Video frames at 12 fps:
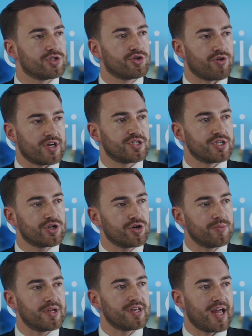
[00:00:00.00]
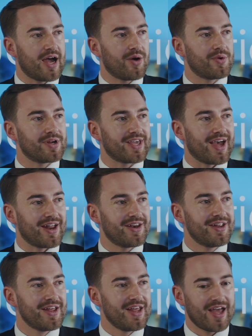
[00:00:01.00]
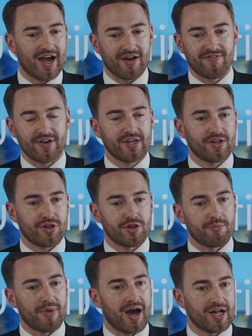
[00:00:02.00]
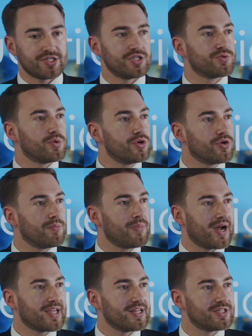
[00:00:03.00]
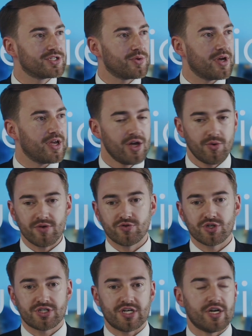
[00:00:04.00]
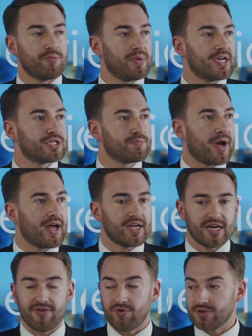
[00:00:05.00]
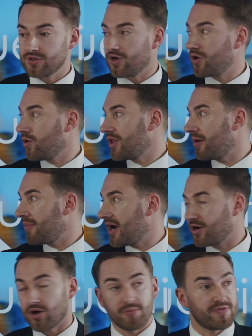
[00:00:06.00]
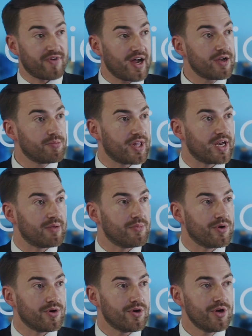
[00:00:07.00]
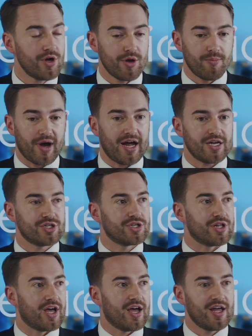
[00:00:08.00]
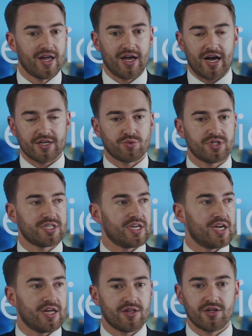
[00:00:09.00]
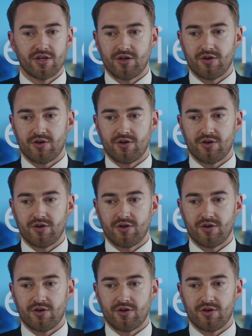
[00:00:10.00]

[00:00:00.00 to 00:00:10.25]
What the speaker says: gradually coming down again. I think the margins will come back into it. We've just seen a big spike and everyone's gone, oh, that might not be viable anymore. But actually, as we're seeing,